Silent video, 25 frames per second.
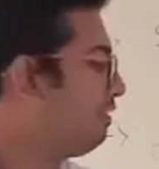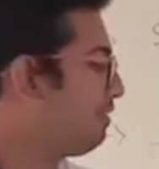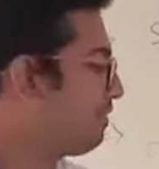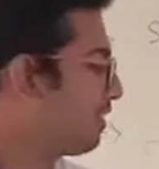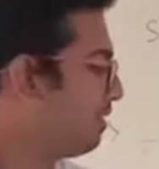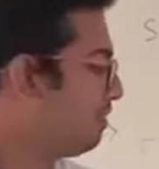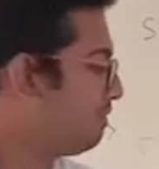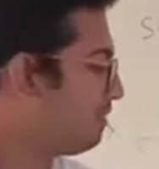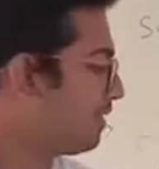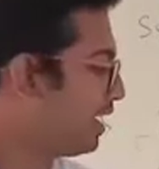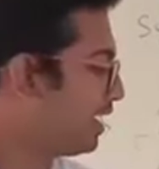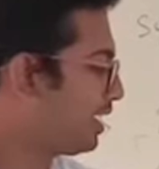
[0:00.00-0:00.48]

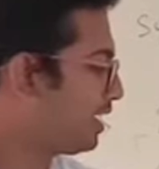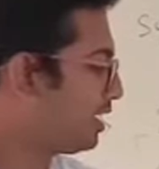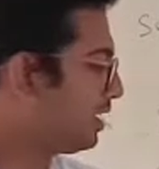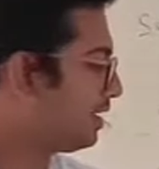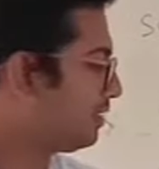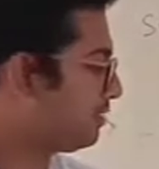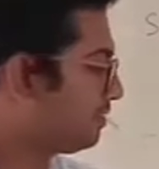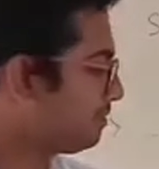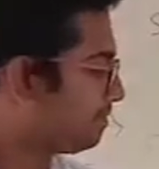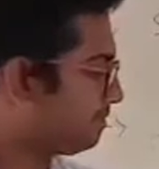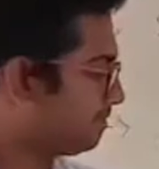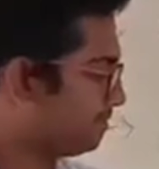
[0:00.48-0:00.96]
From
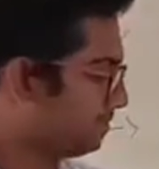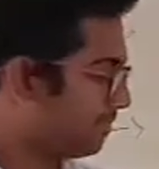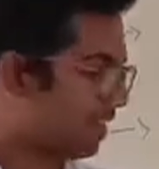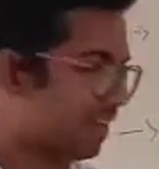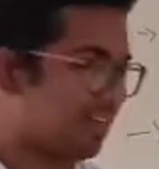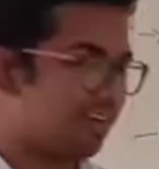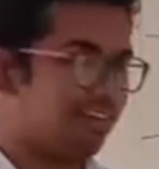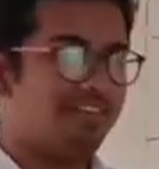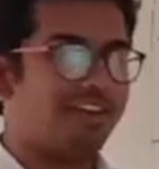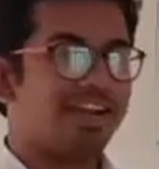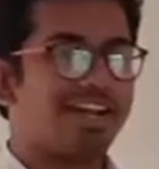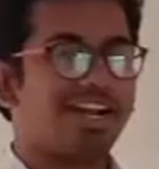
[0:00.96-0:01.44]

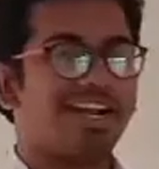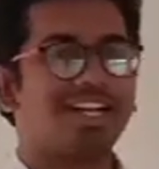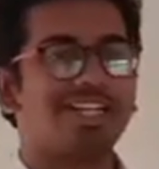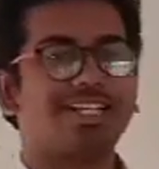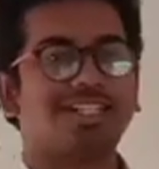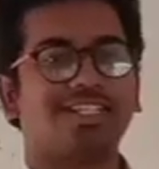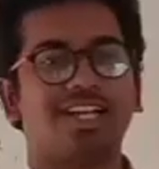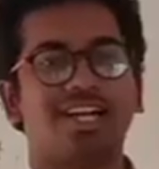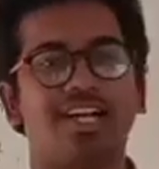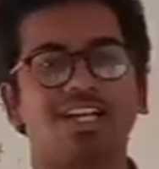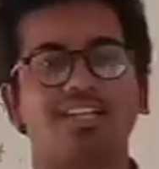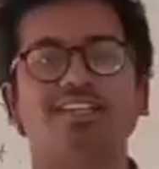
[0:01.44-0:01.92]
that, we can
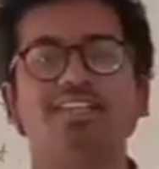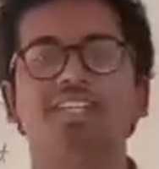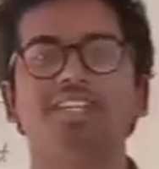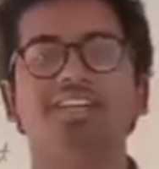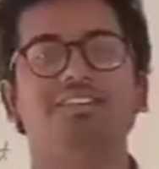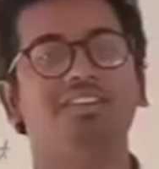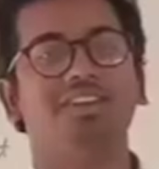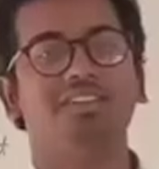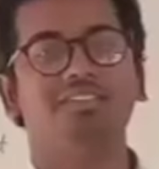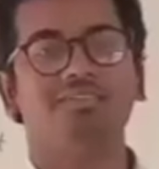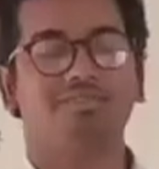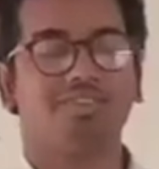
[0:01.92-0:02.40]
extract the
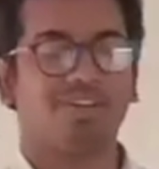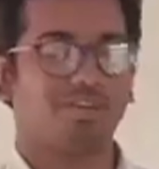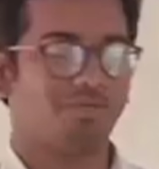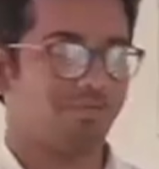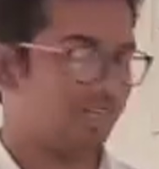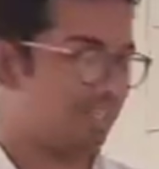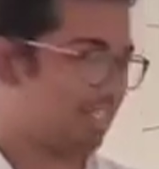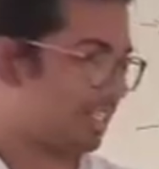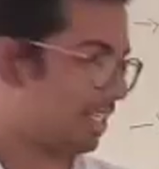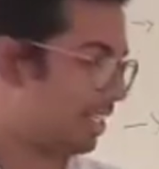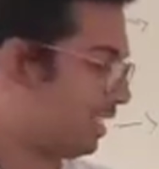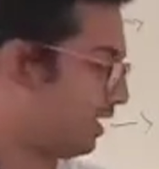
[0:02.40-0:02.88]
given
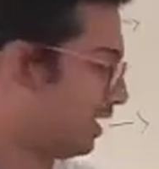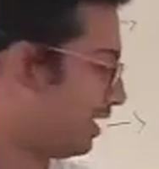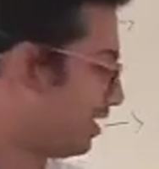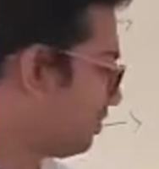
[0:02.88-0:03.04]
information.